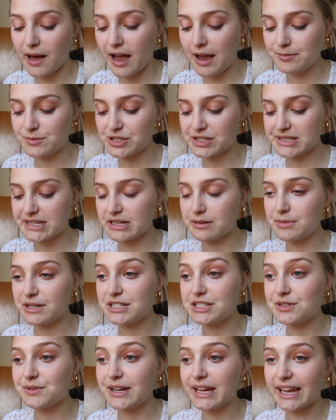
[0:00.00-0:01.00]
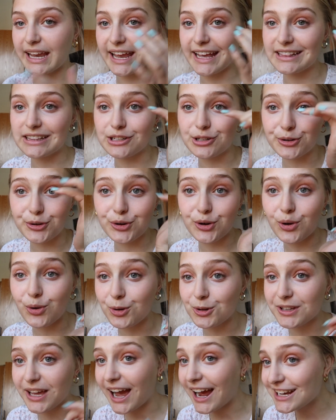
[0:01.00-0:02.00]
I'm just gonna be doing a little
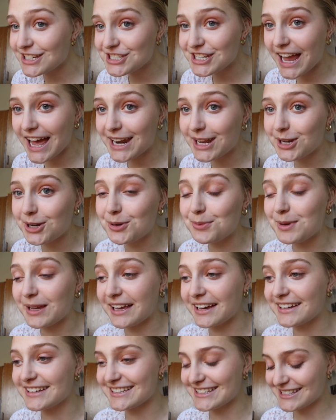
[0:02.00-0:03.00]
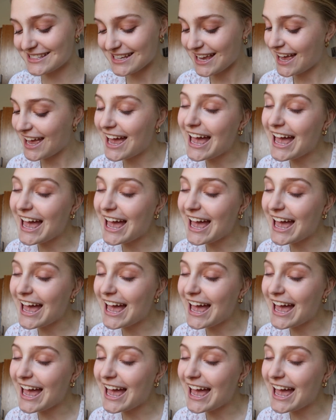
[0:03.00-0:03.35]
gold eyeshadow because